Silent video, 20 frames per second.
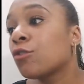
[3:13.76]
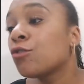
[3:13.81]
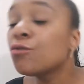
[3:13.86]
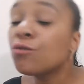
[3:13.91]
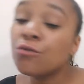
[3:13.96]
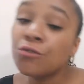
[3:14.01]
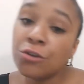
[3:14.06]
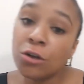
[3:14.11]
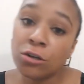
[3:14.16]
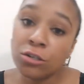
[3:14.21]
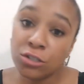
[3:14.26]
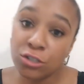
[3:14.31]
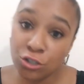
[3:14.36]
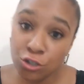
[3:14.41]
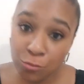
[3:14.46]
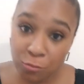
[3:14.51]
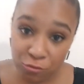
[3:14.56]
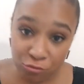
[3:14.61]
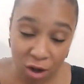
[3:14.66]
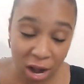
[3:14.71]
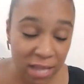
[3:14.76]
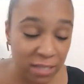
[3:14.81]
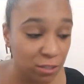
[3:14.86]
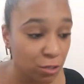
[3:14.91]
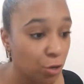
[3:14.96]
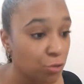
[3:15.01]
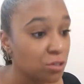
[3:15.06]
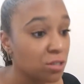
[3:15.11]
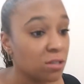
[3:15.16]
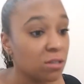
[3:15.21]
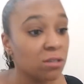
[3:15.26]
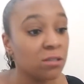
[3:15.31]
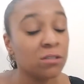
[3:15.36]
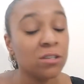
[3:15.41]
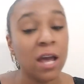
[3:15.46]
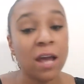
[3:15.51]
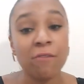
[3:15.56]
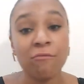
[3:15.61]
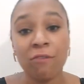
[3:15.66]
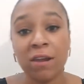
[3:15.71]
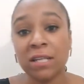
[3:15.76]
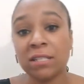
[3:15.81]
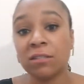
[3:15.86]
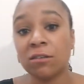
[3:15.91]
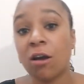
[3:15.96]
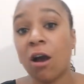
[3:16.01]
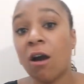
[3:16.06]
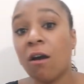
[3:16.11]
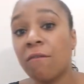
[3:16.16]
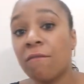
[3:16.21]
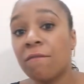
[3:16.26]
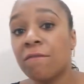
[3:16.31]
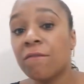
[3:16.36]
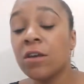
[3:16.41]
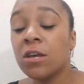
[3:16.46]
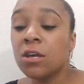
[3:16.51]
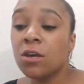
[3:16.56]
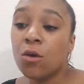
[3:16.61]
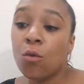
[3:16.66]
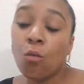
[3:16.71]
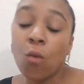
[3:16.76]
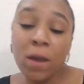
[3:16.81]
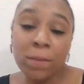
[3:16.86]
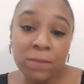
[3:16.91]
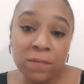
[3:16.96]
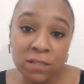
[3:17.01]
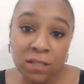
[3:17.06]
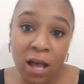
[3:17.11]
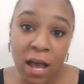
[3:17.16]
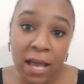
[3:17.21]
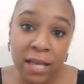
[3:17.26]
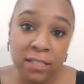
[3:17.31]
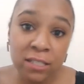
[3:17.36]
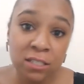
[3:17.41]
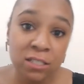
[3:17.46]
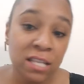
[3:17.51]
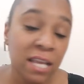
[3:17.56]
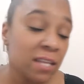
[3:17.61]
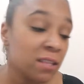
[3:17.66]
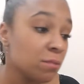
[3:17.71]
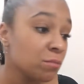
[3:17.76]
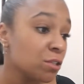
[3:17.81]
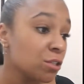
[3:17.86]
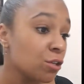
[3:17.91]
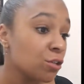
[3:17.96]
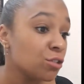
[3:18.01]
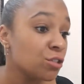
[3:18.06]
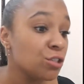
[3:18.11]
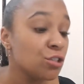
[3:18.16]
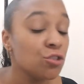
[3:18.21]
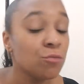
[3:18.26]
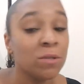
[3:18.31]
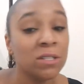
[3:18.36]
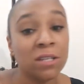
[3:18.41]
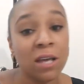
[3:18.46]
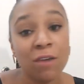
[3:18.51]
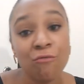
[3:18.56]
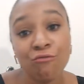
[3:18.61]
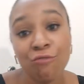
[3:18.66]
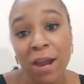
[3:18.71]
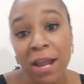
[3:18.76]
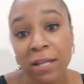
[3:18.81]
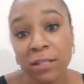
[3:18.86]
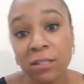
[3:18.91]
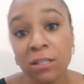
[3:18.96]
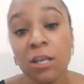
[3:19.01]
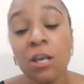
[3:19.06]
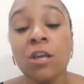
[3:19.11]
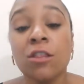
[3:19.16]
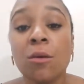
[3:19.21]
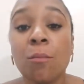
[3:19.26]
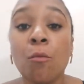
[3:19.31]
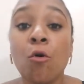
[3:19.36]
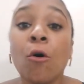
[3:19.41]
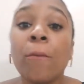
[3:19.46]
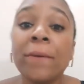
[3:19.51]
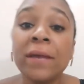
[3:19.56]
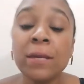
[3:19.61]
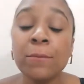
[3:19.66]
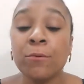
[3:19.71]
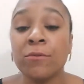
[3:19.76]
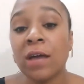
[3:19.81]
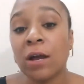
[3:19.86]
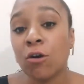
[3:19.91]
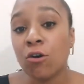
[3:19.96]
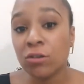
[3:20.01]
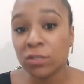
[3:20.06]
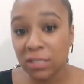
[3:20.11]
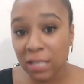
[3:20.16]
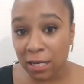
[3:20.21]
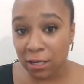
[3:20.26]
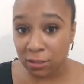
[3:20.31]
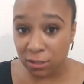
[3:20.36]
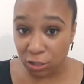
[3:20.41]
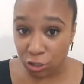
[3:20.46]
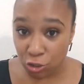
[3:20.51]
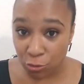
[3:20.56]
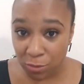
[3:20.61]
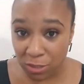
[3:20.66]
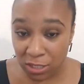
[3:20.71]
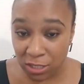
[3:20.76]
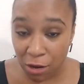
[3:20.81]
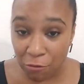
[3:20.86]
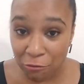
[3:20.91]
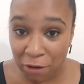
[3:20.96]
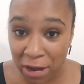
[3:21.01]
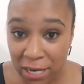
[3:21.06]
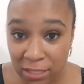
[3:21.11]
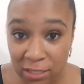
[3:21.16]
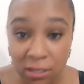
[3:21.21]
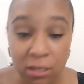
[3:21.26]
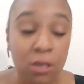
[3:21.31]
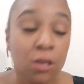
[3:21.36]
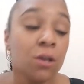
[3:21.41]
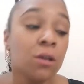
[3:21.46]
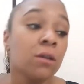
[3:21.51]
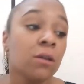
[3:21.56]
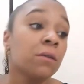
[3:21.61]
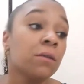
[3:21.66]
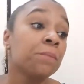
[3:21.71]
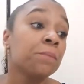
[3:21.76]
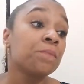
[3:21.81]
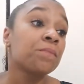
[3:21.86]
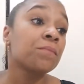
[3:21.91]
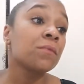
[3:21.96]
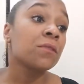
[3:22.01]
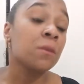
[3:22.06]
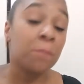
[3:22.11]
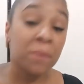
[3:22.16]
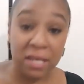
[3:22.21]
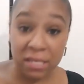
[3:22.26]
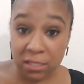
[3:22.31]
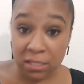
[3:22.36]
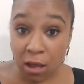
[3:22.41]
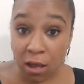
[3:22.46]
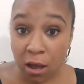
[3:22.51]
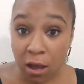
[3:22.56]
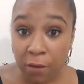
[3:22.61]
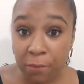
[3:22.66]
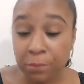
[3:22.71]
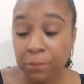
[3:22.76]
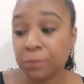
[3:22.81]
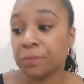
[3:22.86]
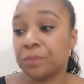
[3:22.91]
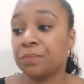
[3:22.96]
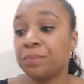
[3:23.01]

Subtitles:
Google your consumer rights, go to the Direct Gov website, take them to Consumer Direct. The more people that contact Consumer Direct, the better.